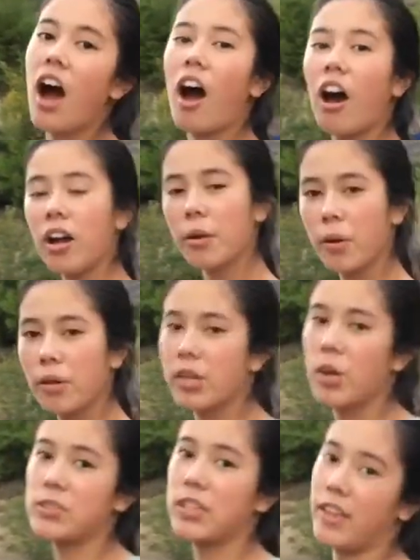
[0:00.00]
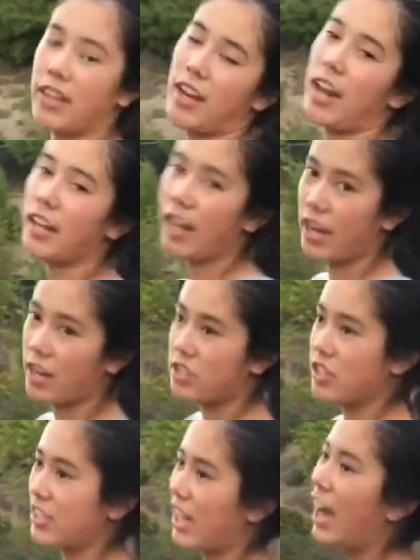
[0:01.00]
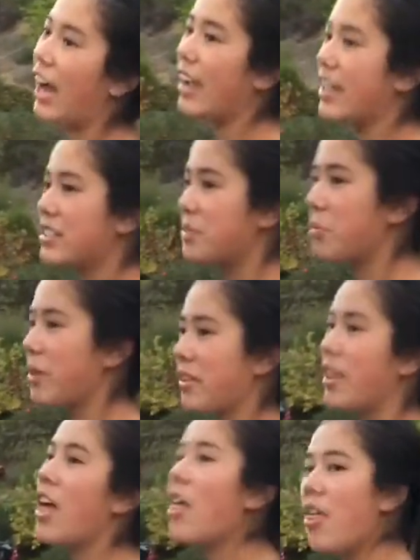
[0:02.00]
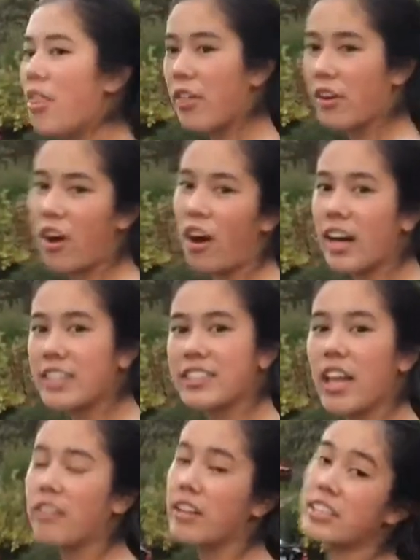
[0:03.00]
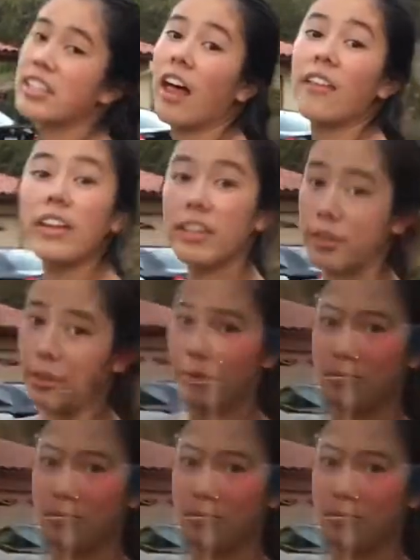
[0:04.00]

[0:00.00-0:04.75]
On a roller coaster, the kinetic energy is the highest when the car accelerates down the hill.